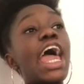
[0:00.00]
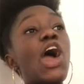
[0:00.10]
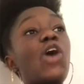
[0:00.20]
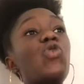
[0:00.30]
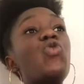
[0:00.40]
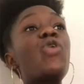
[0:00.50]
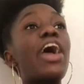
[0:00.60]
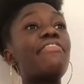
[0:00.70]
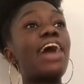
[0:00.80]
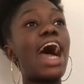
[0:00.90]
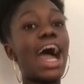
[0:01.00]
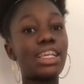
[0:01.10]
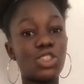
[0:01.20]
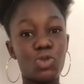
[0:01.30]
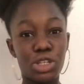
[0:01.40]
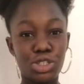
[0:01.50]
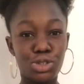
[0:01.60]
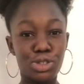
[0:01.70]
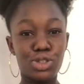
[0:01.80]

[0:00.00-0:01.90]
whoever asks questions,